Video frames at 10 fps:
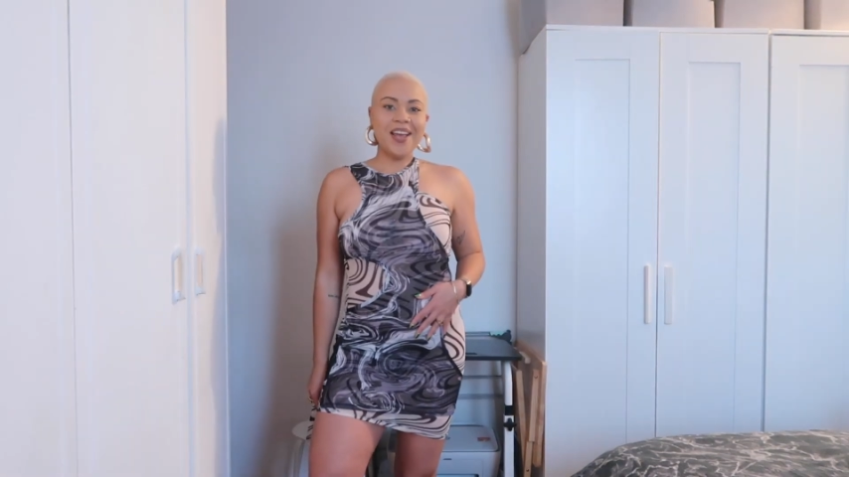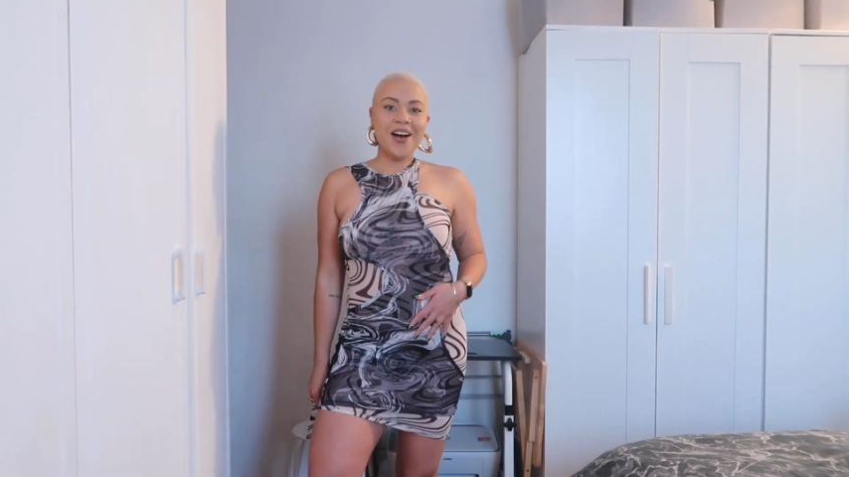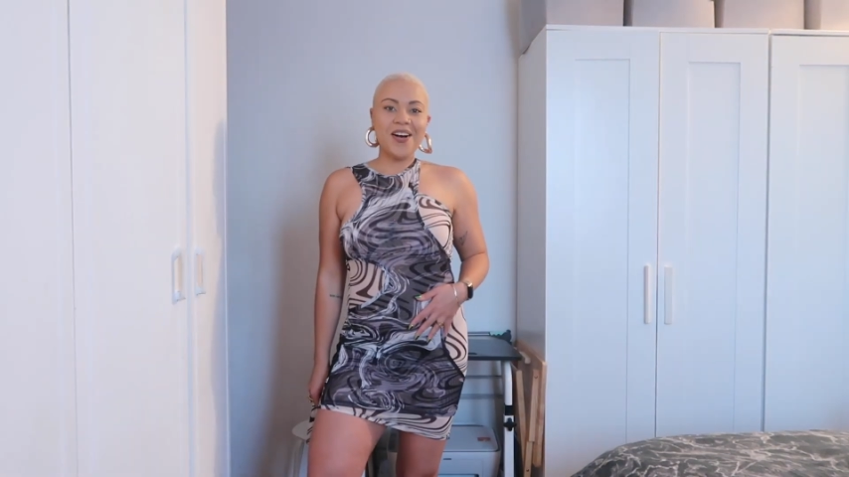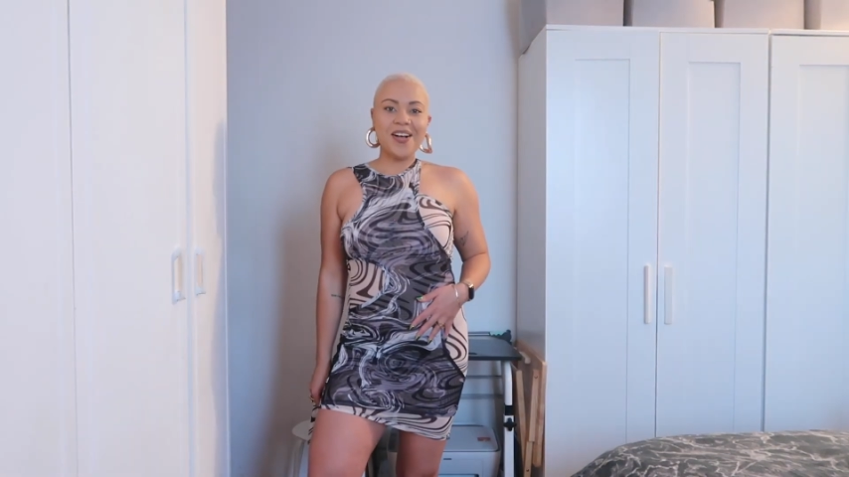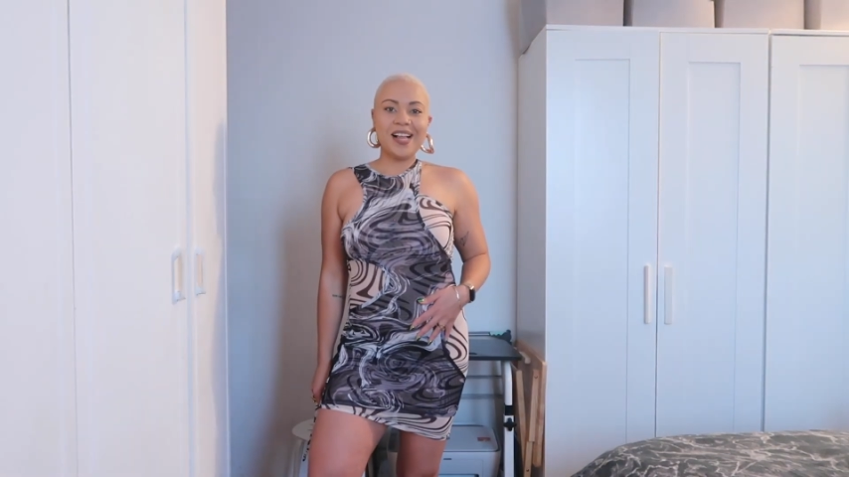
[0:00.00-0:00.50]

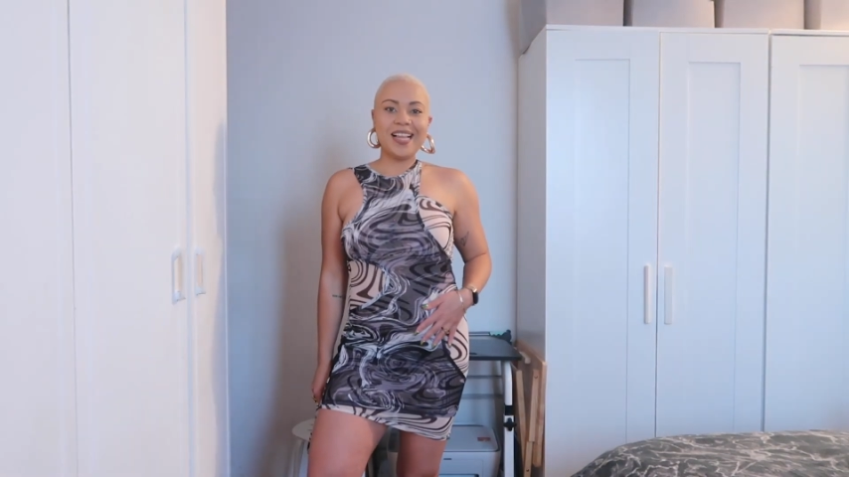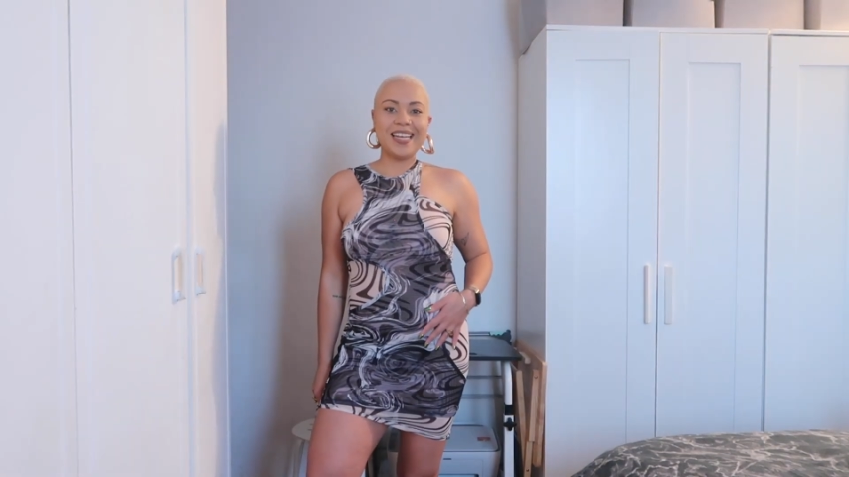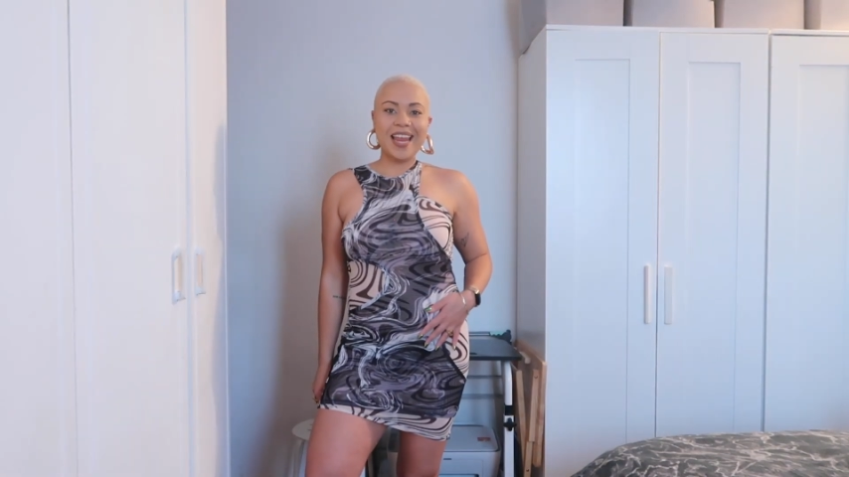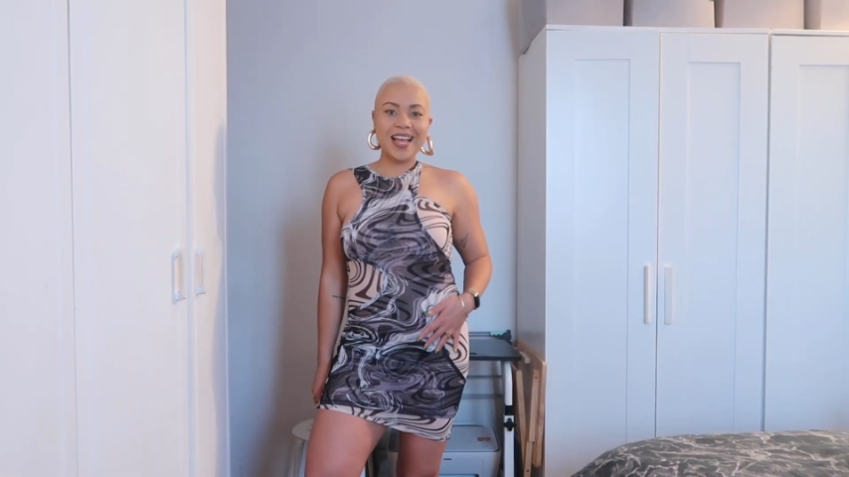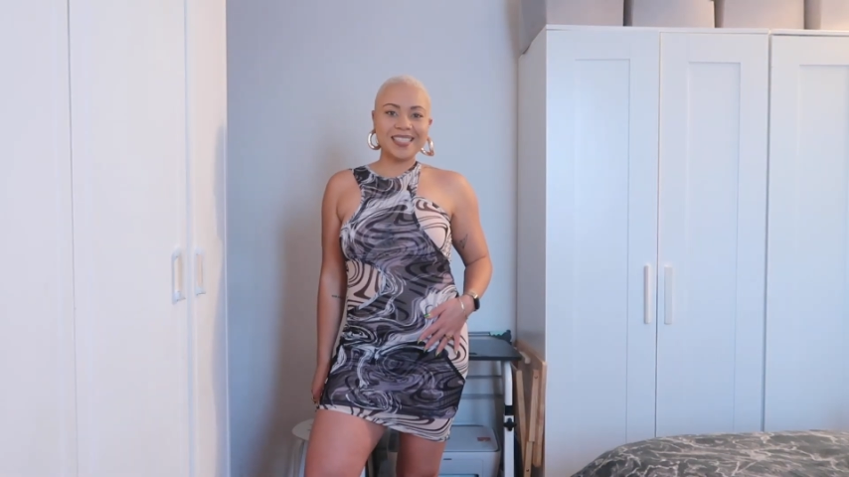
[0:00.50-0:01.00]
y'all,
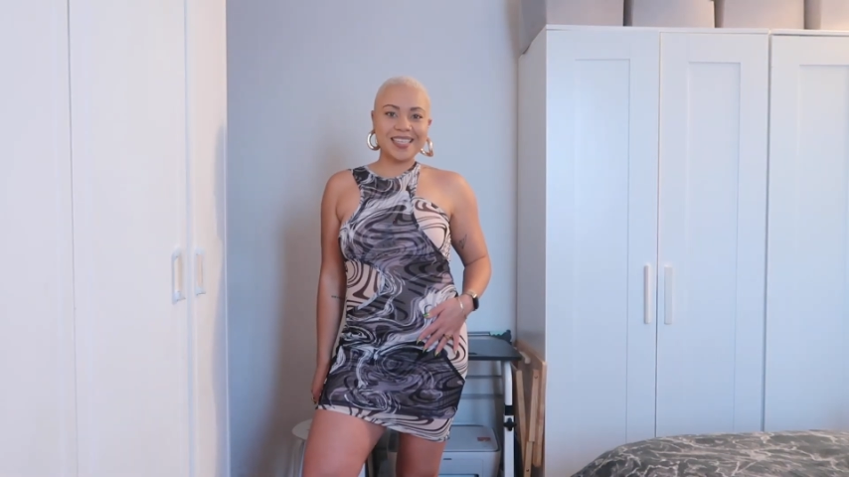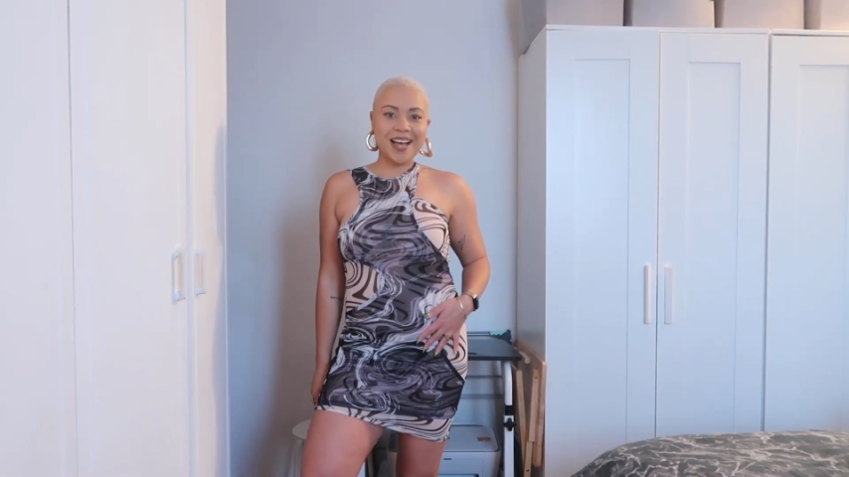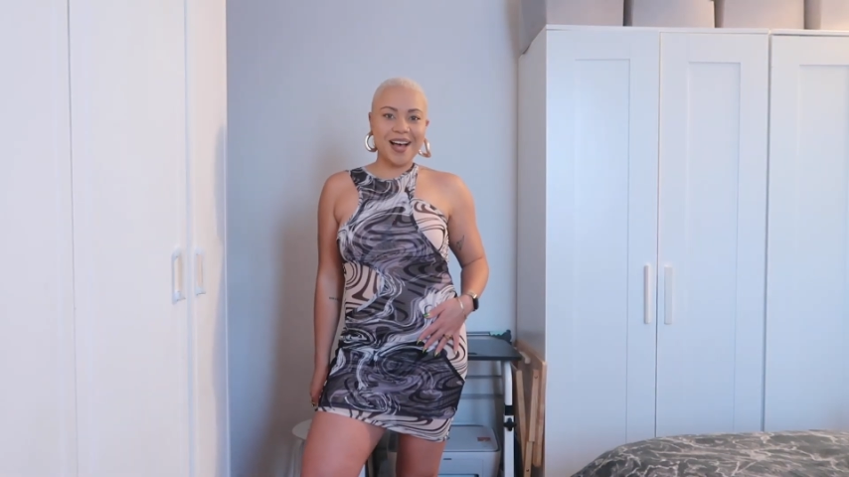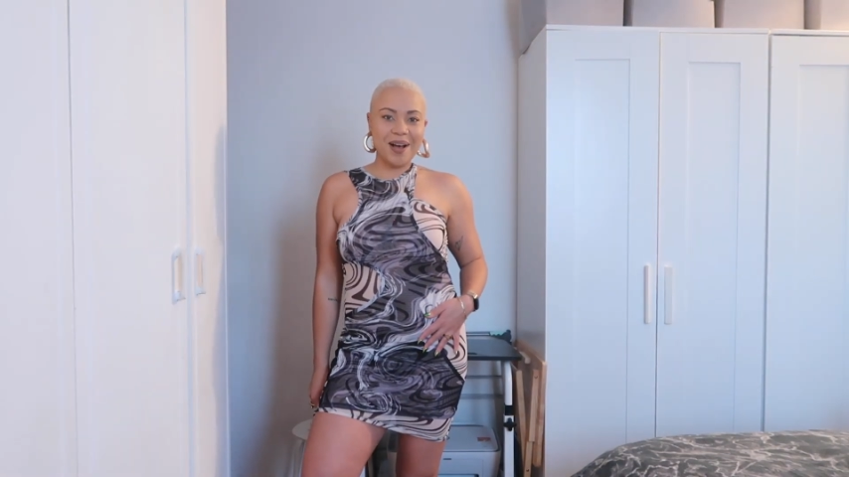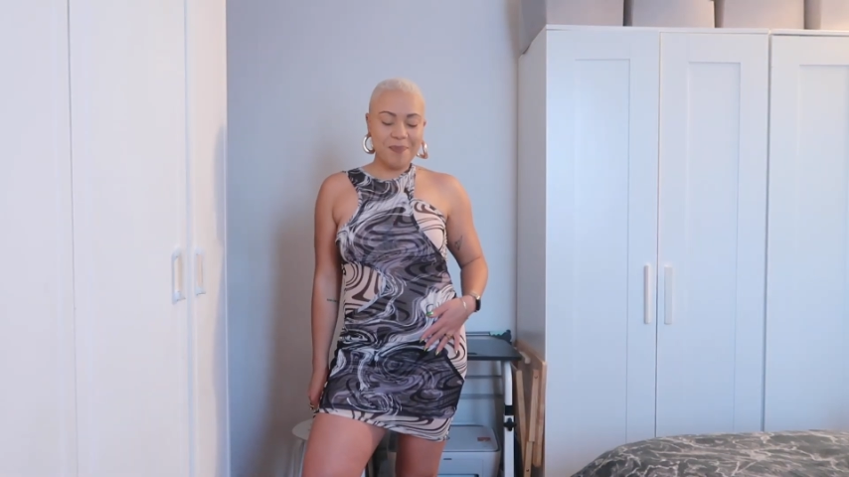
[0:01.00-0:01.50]
next
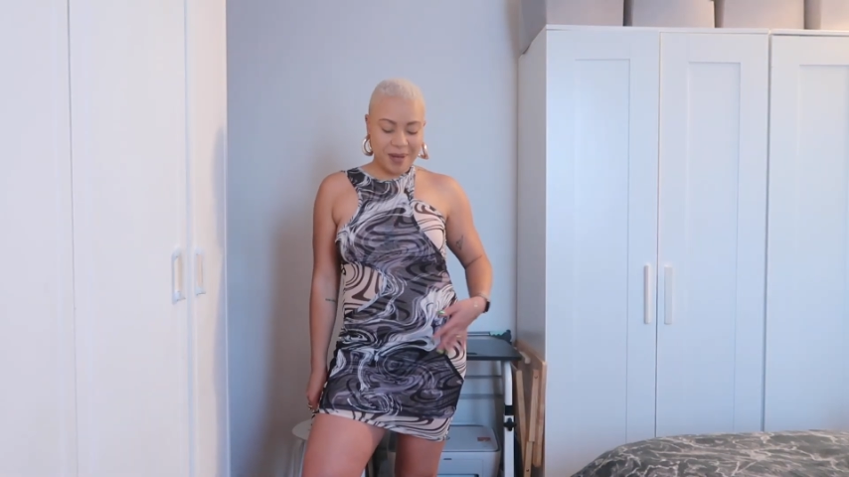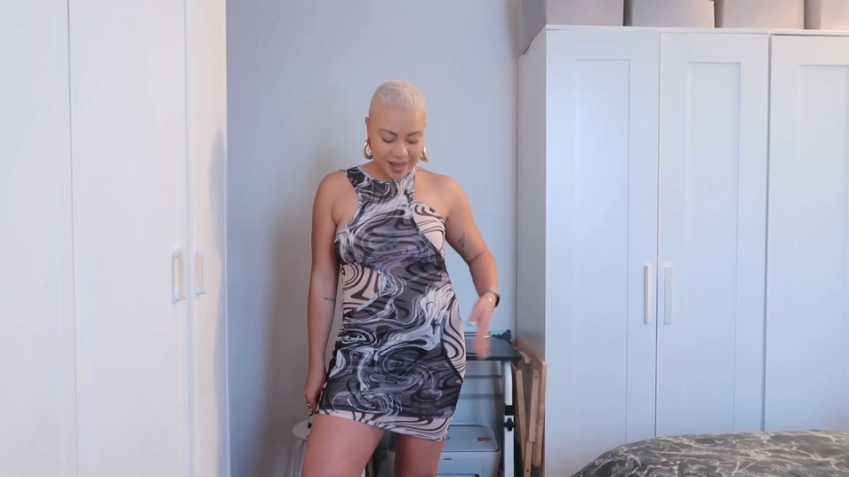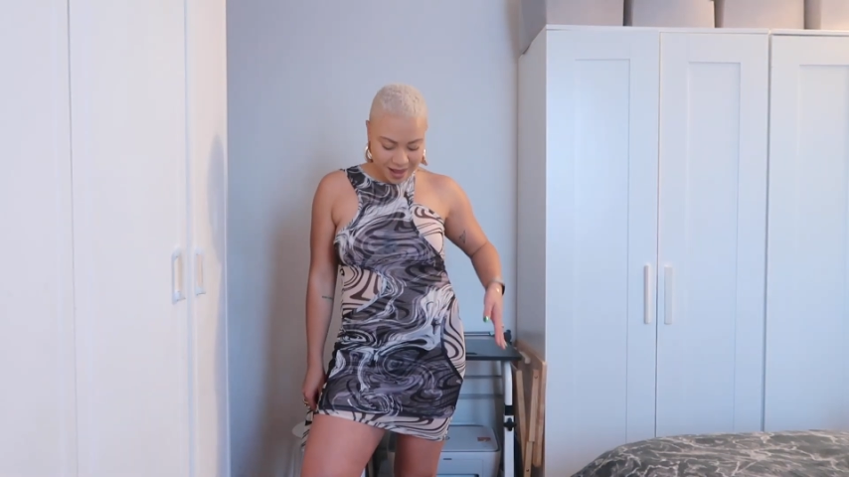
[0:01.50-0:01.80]
up,